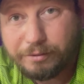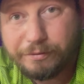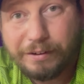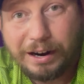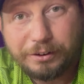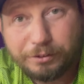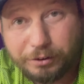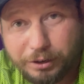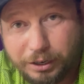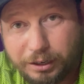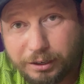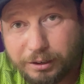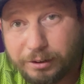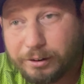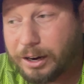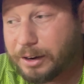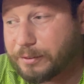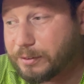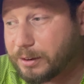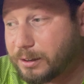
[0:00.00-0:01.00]
factory
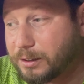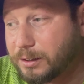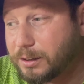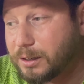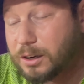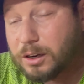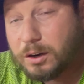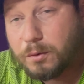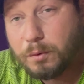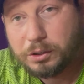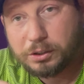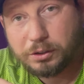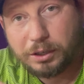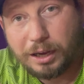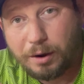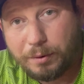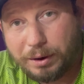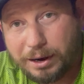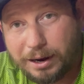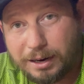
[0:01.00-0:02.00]
engraving, which is
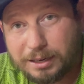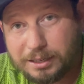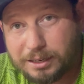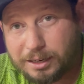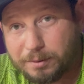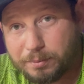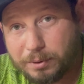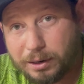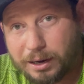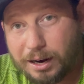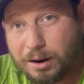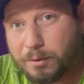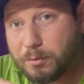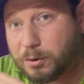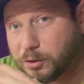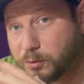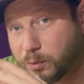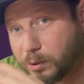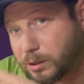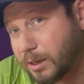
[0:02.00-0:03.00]
how we got it set up right now,
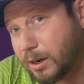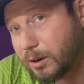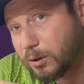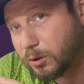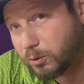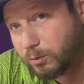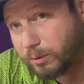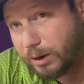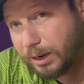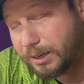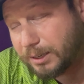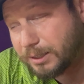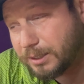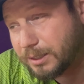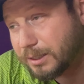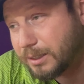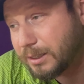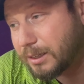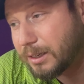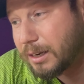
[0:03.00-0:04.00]
which works out great.
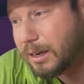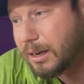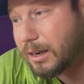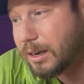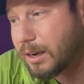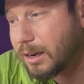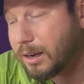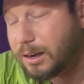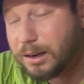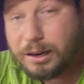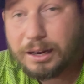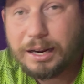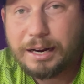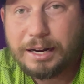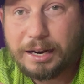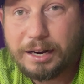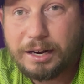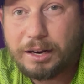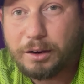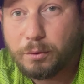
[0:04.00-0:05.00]

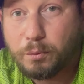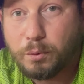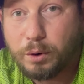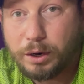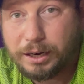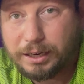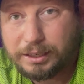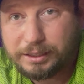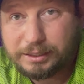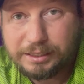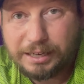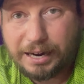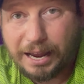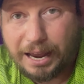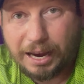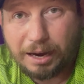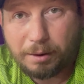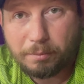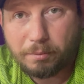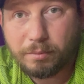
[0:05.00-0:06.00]
And then he'll want his
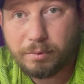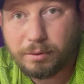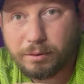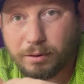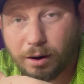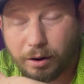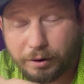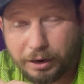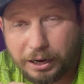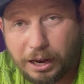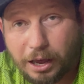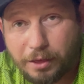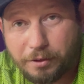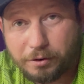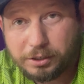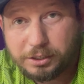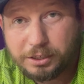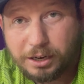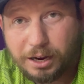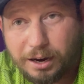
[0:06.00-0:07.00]
name on the
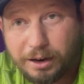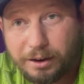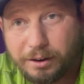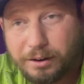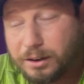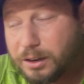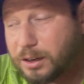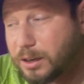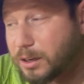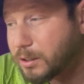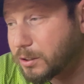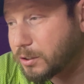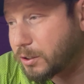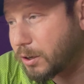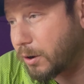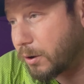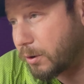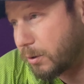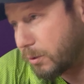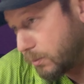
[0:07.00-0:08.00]
other side.
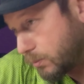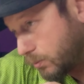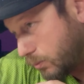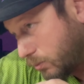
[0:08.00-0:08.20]
So